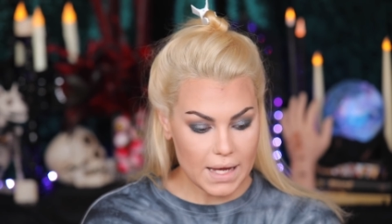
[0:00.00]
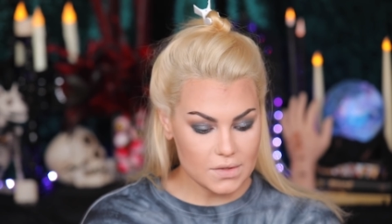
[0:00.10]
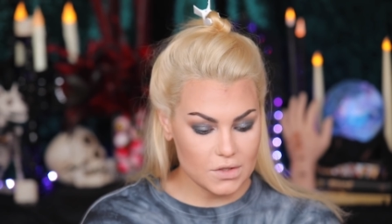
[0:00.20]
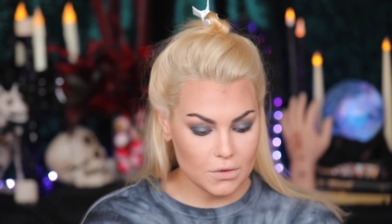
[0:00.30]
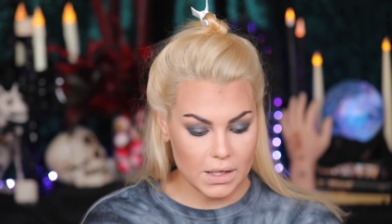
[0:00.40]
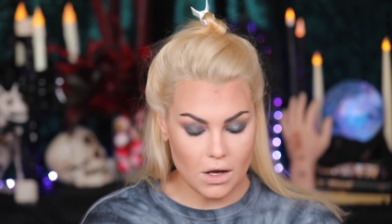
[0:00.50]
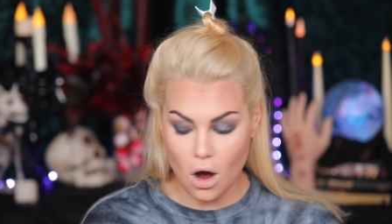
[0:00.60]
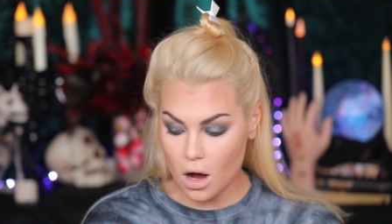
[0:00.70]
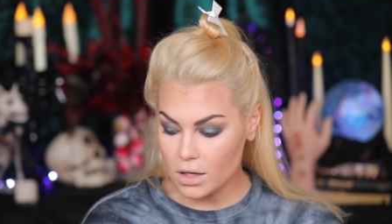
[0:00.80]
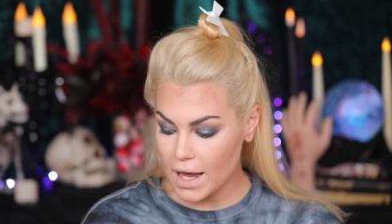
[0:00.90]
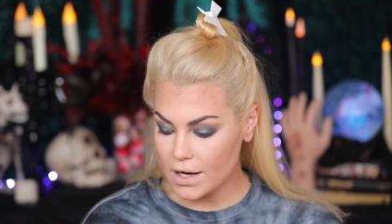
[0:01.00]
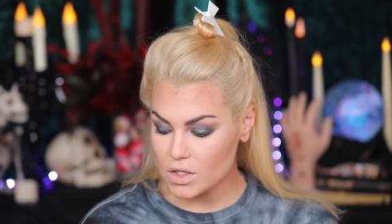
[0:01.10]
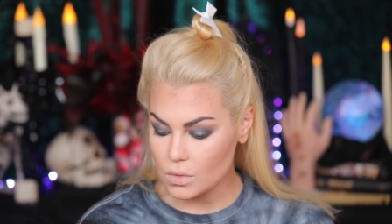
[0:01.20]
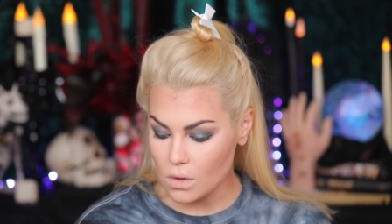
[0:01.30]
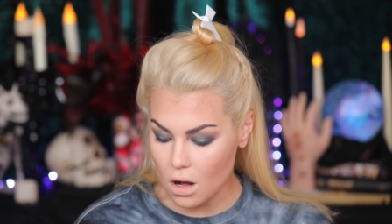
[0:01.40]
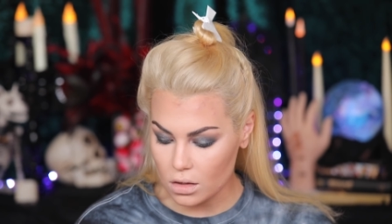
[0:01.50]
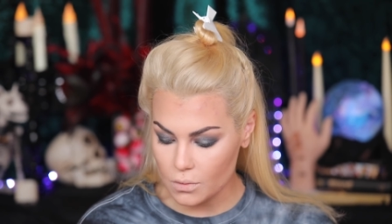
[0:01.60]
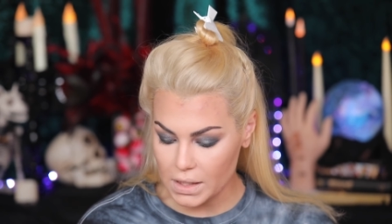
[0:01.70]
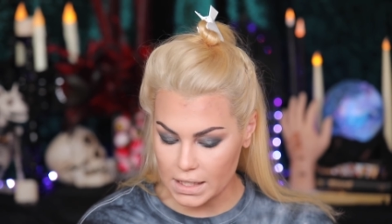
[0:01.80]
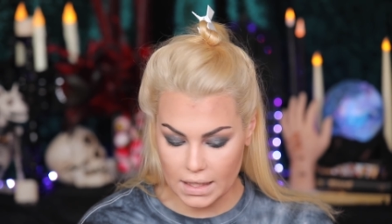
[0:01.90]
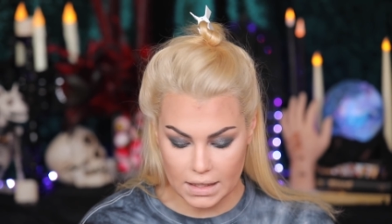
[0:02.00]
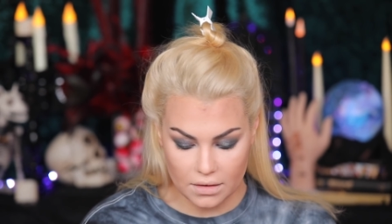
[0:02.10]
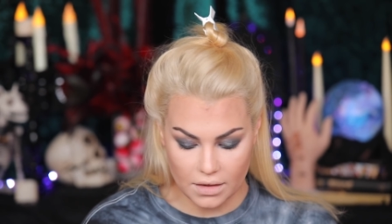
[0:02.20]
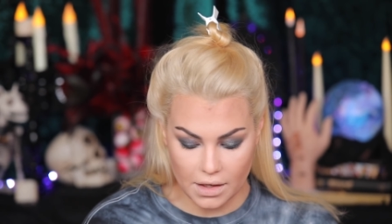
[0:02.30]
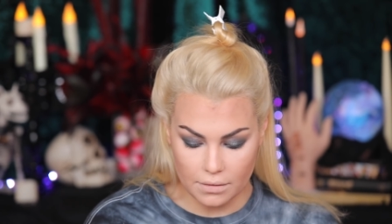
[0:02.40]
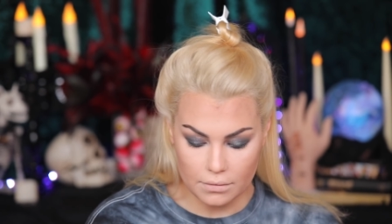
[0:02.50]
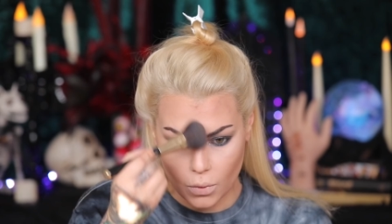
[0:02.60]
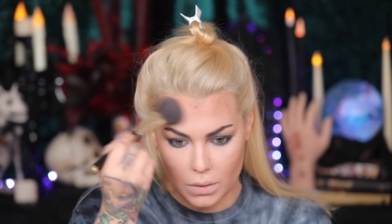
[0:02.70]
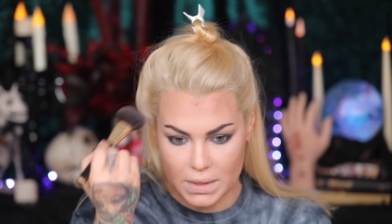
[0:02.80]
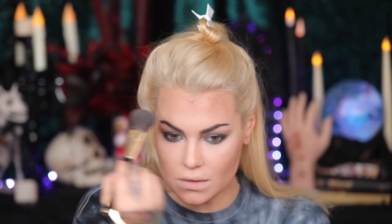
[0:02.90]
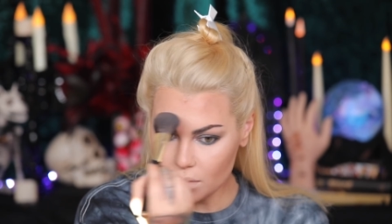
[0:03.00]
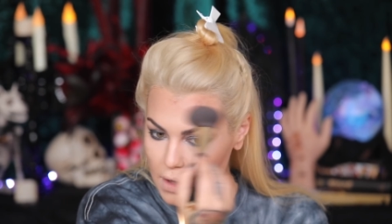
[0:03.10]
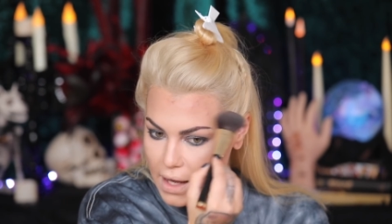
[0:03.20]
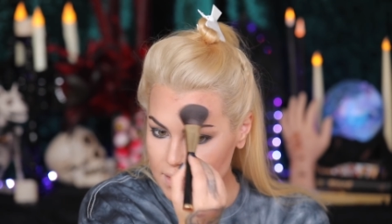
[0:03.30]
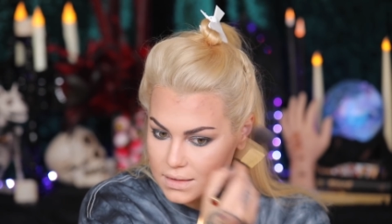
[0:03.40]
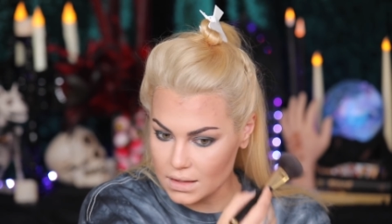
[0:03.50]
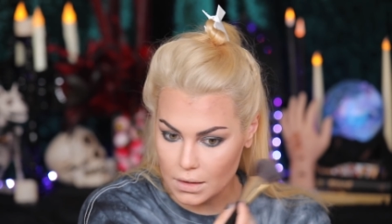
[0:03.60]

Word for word: you guys doing on actual Halloween? Anything? What did we do last